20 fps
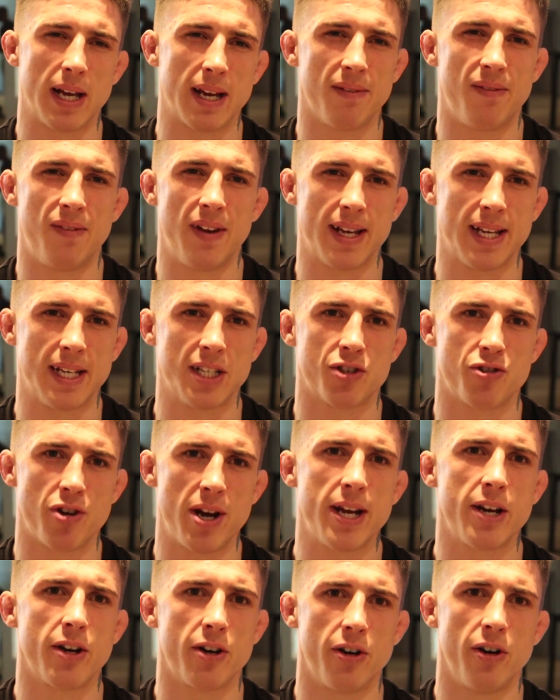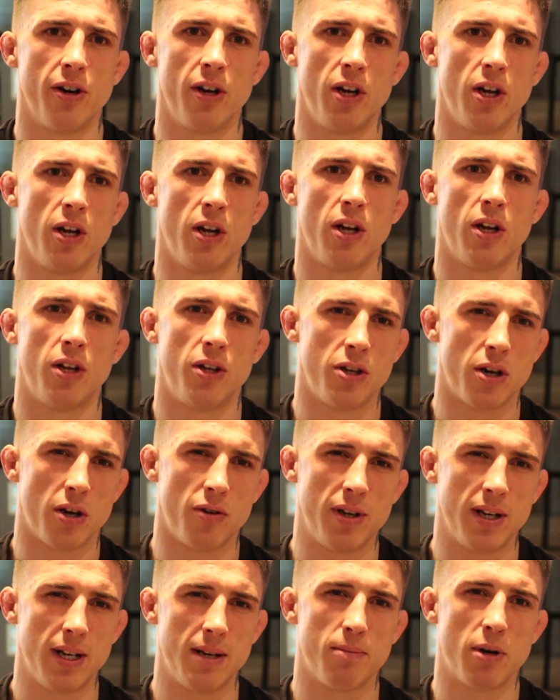like a flicky striker, not
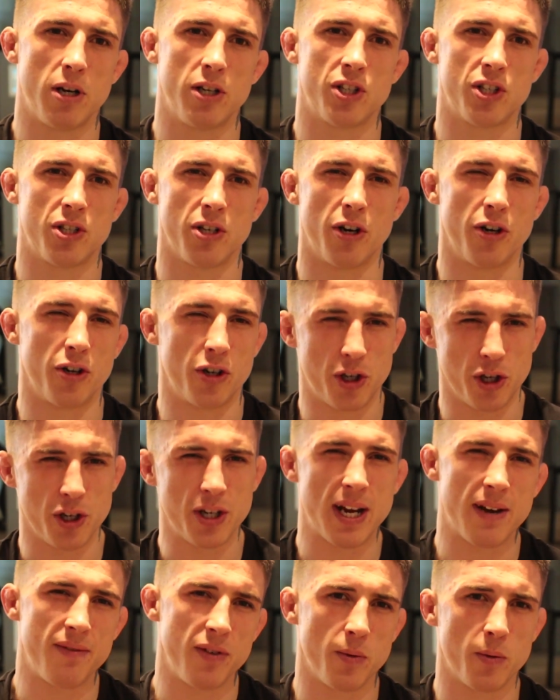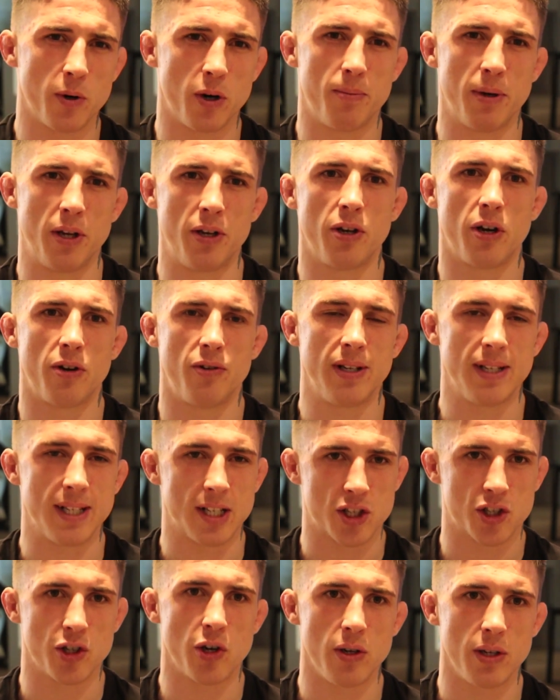really much, or good everywhere, but not really
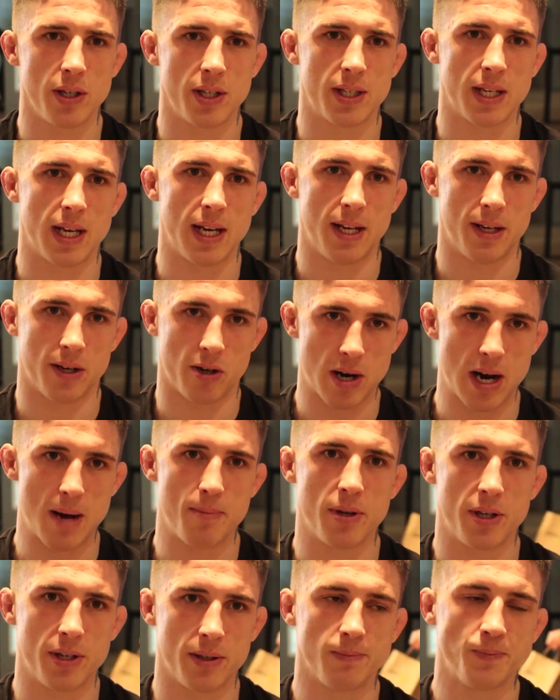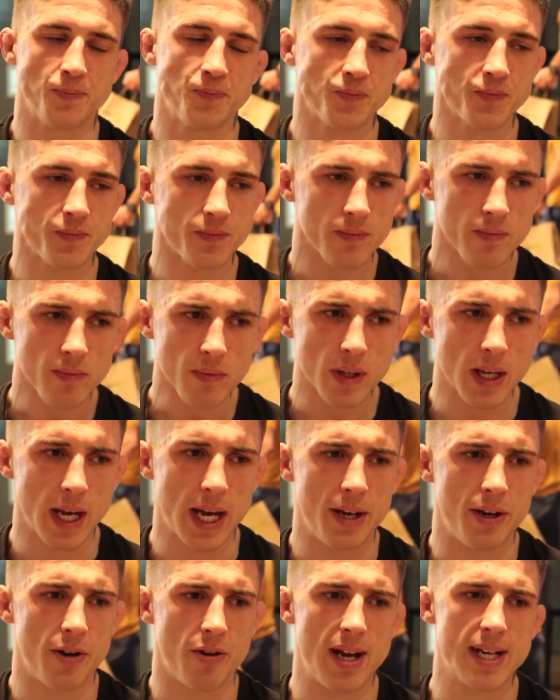solid in grappling
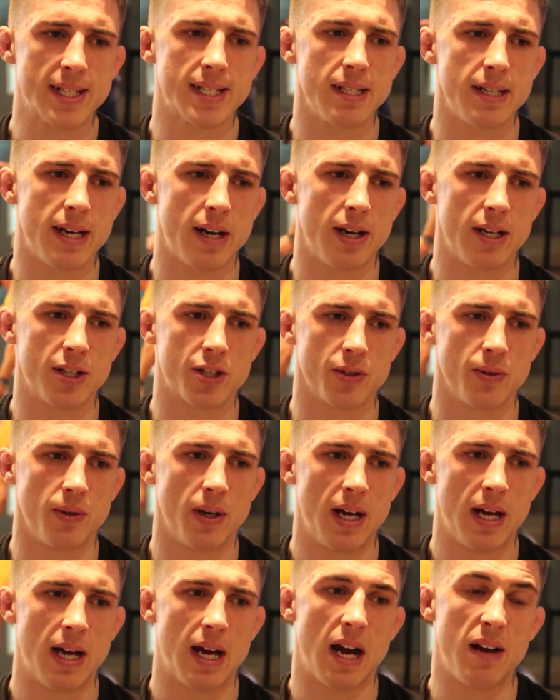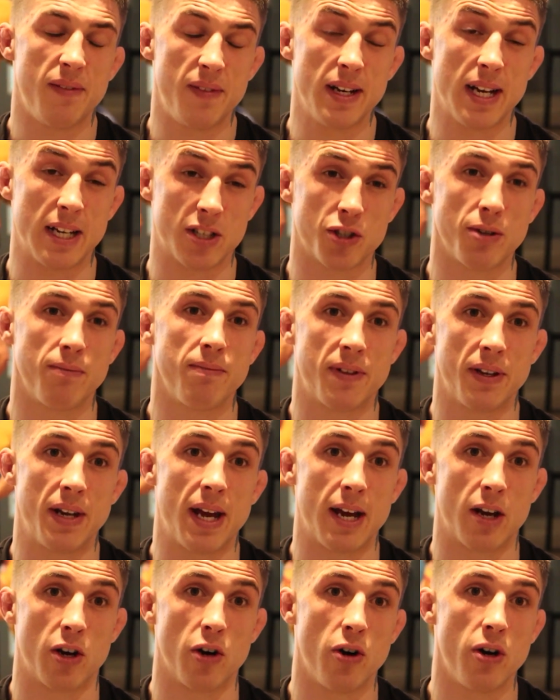in the wrestling area. So I feel that's something
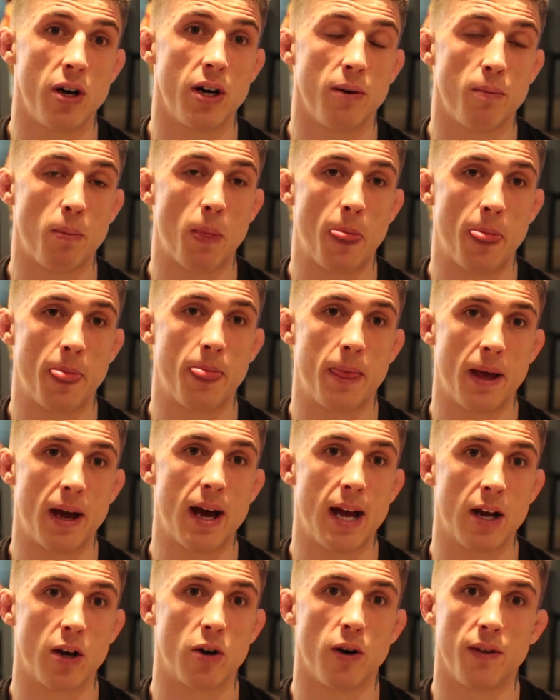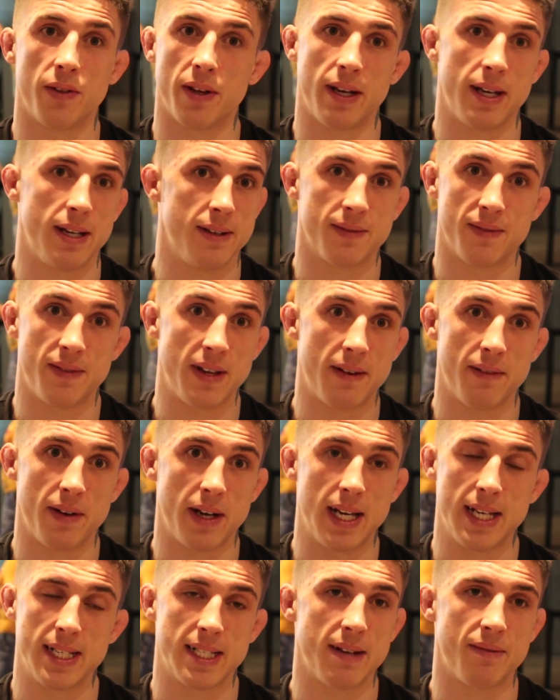I got that
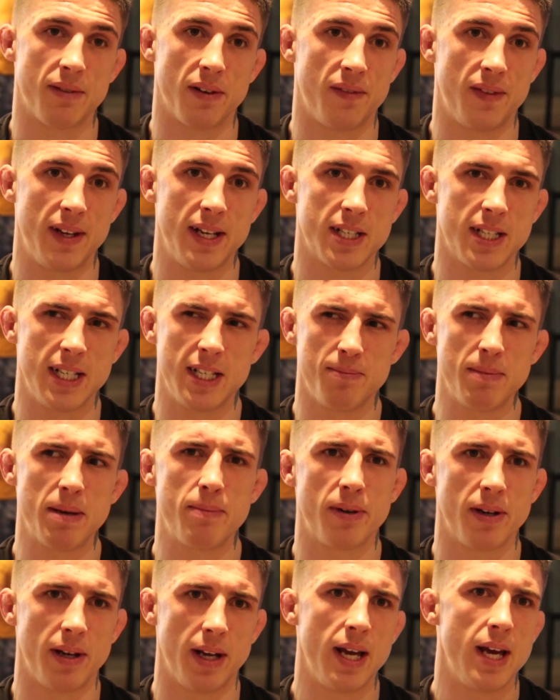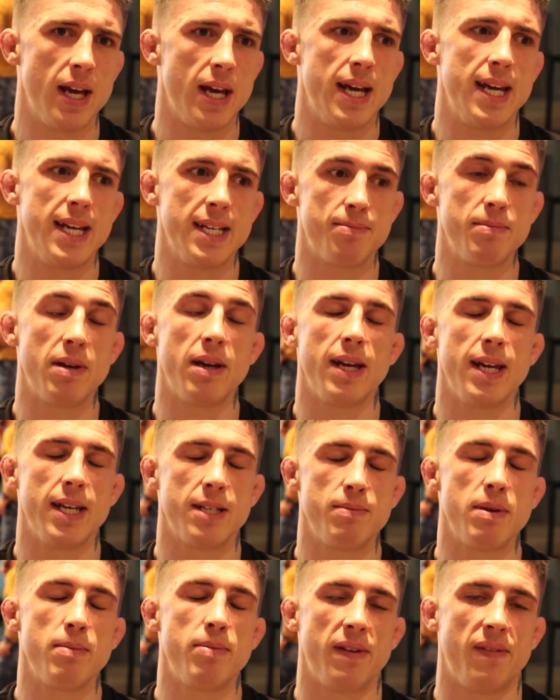he's never faced. He's
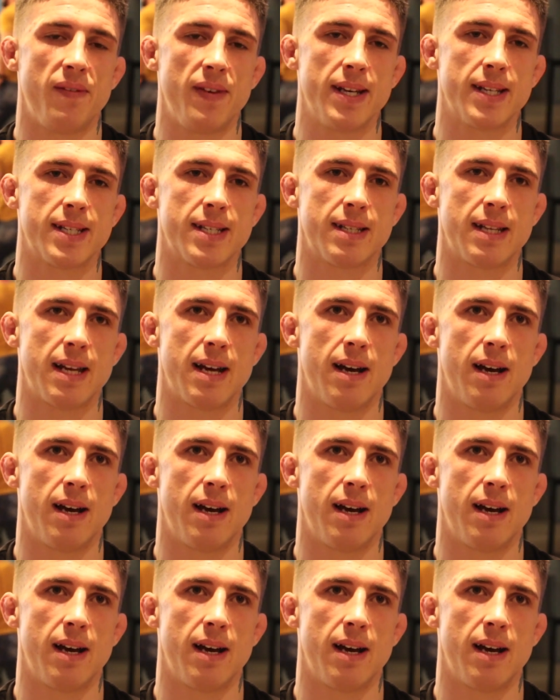maybe faced